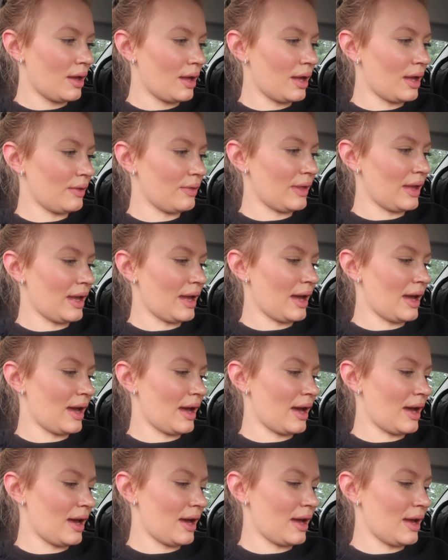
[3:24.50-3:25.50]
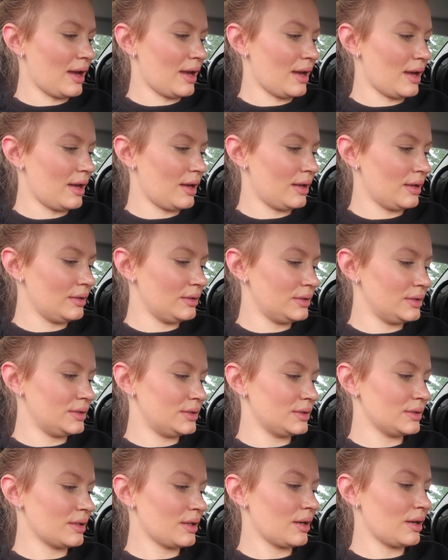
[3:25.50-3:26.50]
And they had
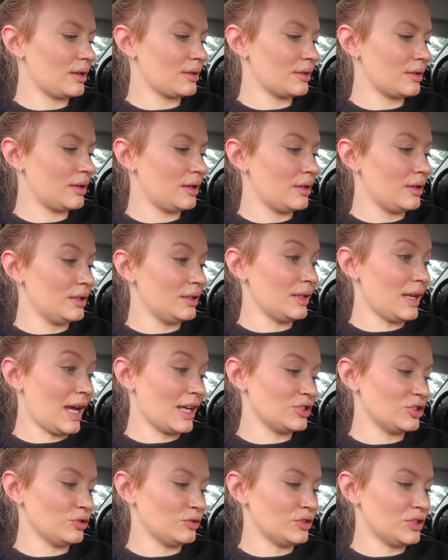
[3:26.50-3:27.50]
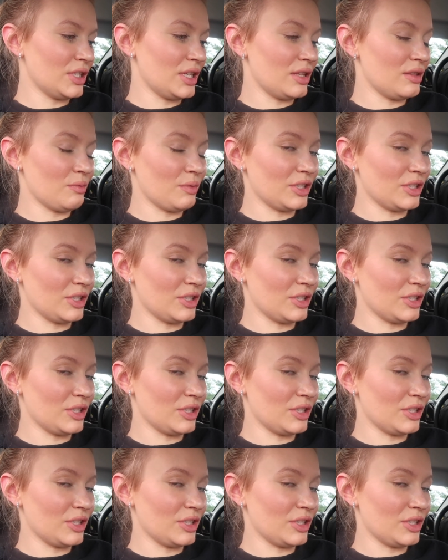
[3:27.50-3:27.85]
nacho cheese,